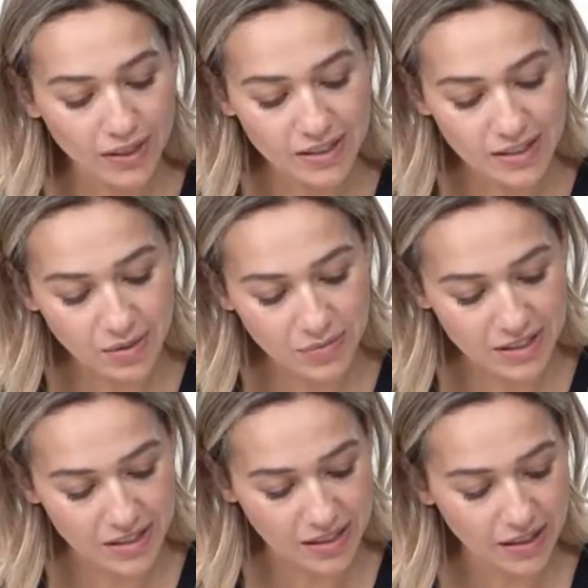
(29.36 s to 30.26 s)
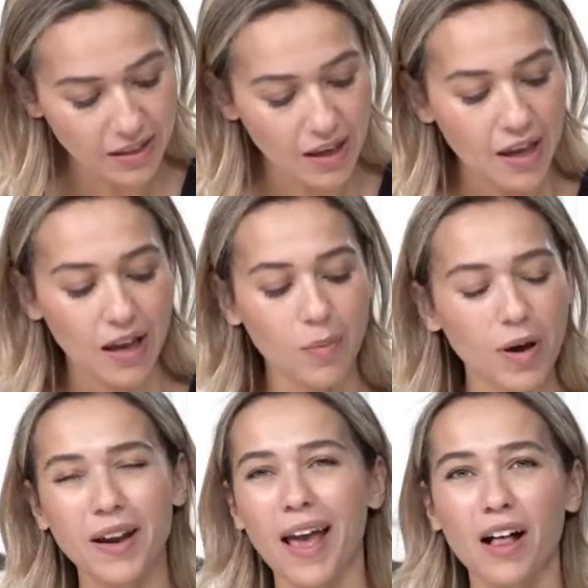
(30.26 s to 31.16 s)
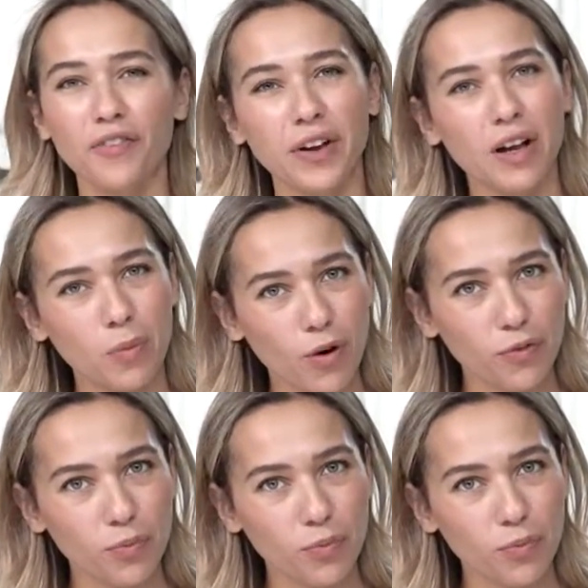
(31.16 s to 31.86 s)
cinnamon stick, about half a cup of